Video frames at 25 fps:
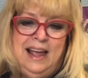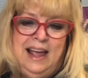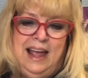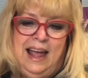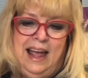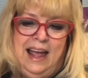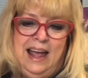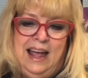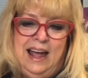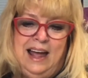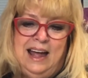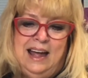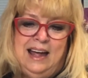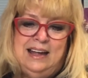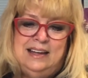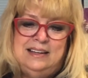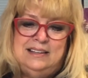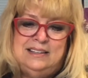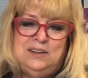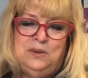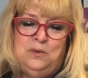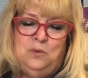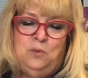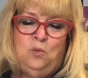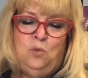
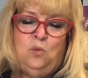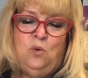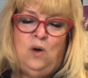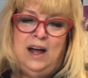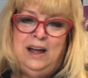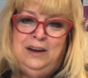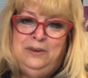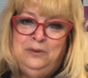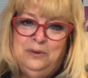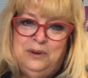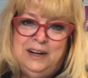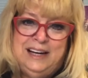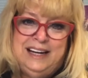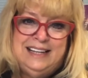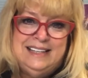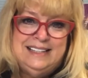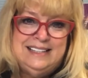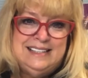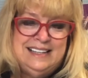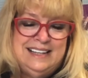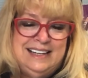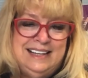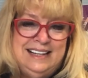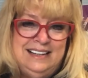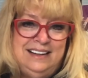And one
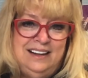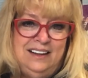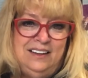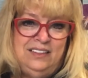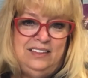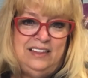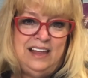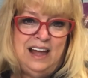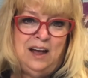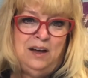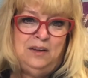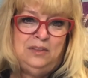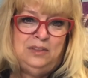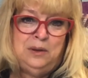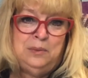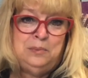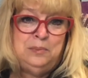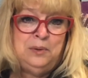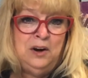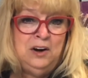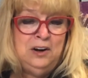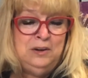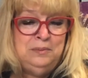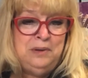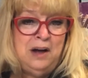reason that the
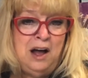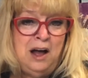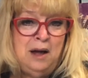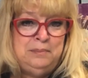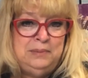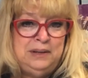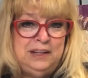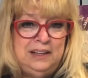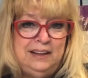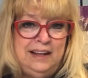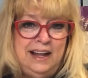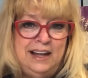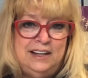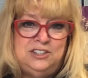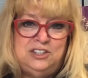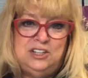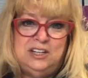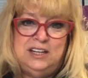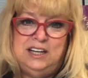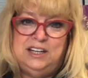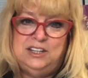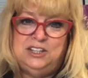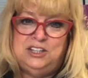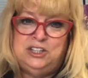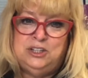bird
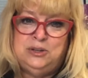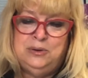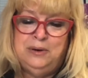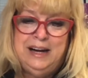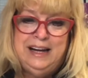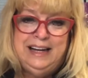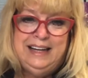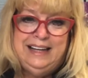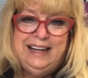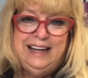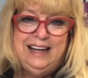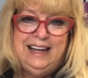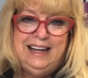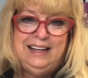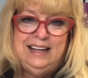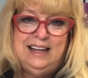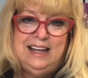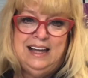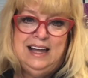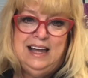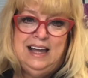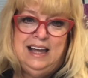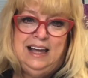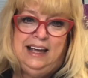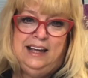population is shrinking
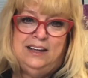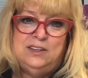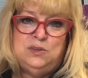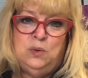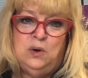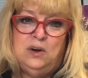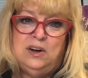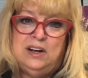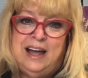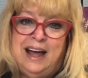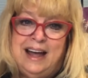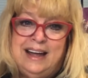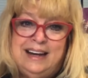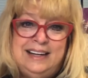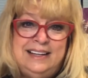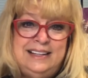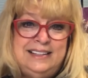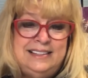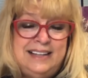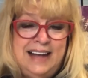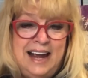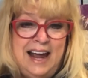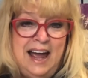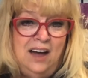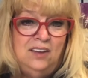is we're cutting
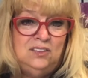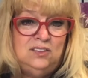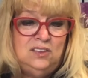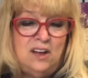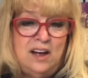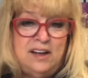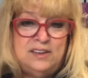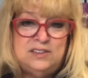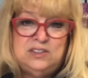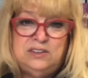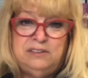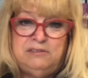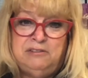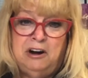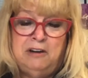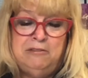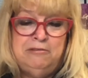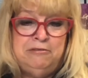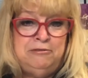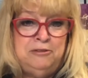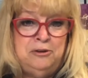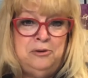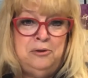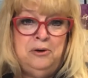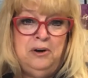down lots of our
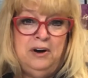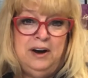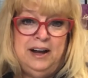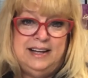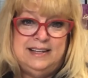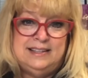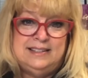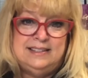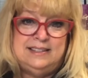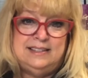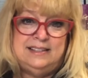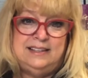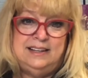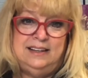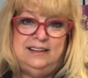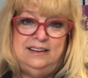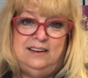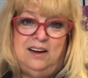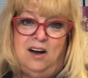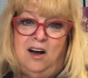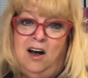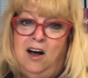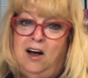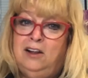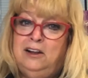forests in
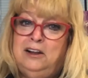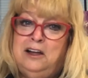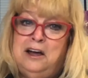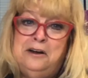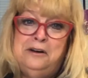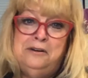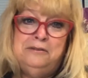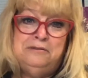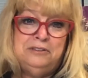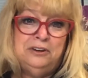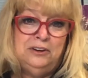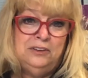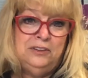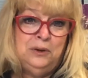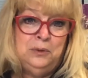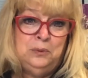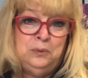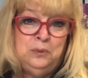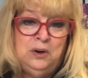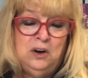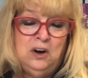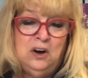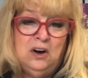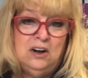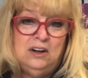all over the
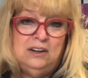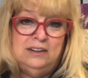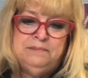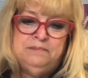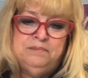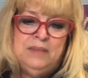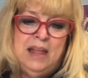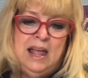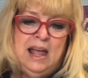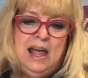world.